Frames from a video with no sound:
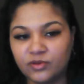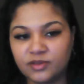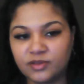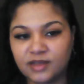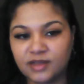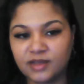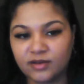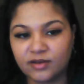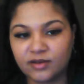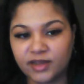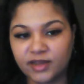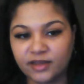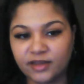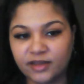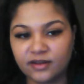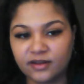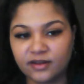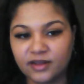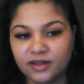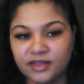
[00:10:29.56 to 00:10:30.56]
down
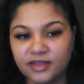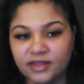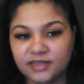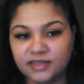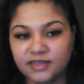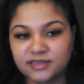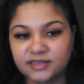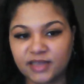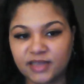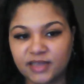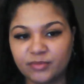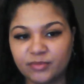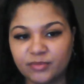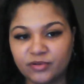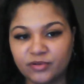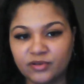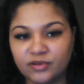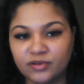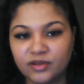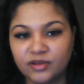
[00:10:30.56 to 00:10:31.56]
here and then
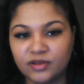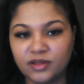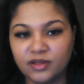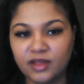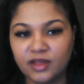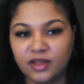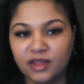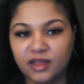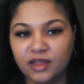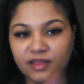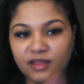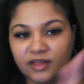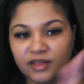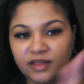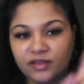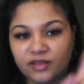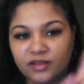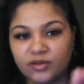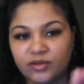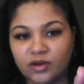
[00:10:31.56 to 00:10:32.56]
staple. And
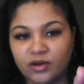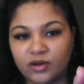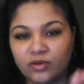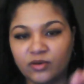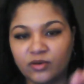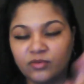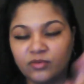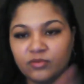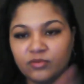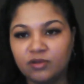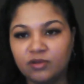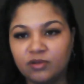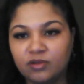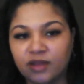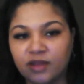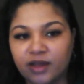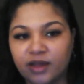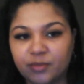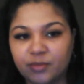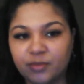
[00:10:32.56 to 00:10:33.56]
then you go
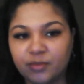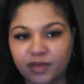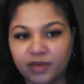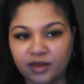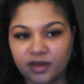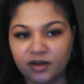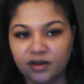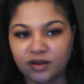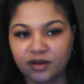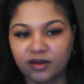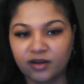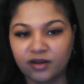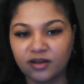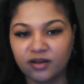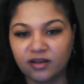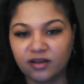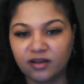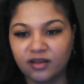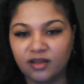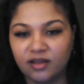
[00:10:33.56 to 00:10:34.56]
like up here
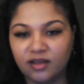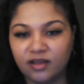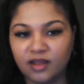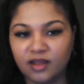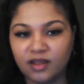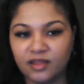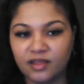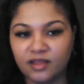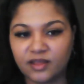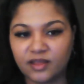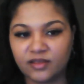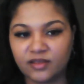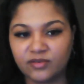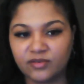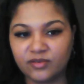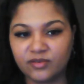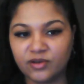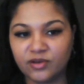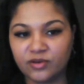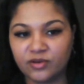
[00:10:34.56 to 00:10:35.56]
and then you
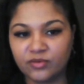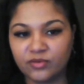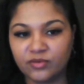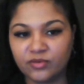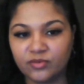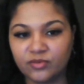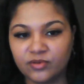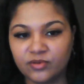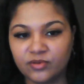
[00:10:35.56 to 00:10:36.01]
go